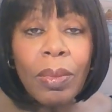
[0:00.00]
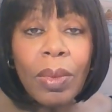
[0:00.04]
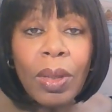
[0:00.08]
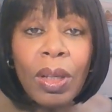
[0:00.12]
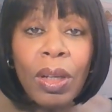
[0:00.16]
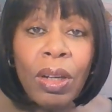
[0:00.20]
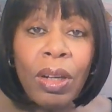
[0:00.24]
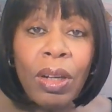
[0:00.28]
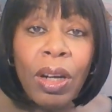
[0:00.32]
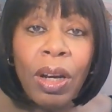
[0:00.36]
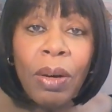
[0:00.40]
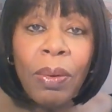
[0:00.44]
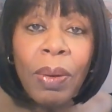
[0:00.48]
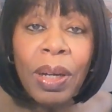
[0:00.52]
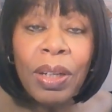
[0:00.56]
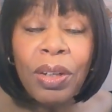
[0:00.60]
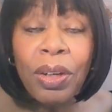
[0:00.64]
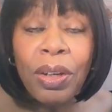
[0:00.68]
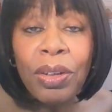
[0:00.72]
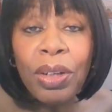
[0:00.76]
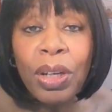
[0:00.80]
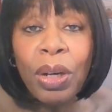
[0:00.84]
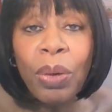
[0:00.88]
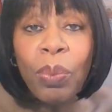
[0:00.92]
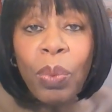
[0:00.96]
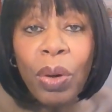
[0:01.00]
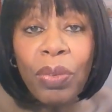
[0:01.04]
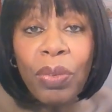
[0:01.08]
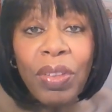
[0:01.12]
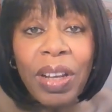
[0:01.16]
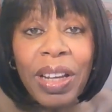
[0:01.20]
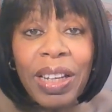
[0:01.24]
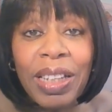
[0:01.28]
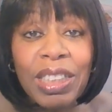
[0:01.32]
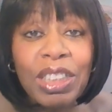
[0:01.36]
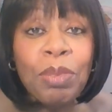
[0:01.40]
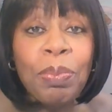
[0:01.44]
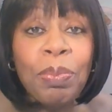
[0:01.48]
You know, I don't know what
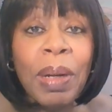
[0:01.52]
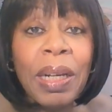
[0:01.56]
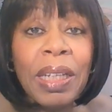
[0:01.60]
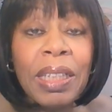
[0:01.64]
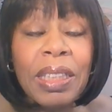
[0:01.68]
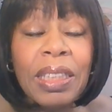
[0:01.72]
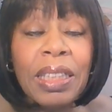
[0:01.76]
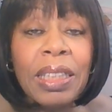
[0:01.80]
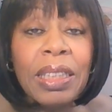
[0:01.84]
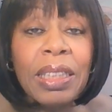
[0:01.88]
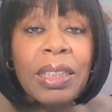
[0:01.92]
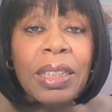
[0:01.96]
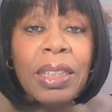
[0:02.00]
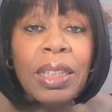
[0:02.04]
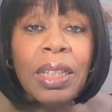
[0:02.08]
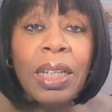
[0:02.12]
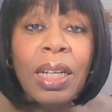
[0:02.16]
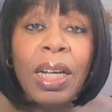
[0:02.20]
they expected,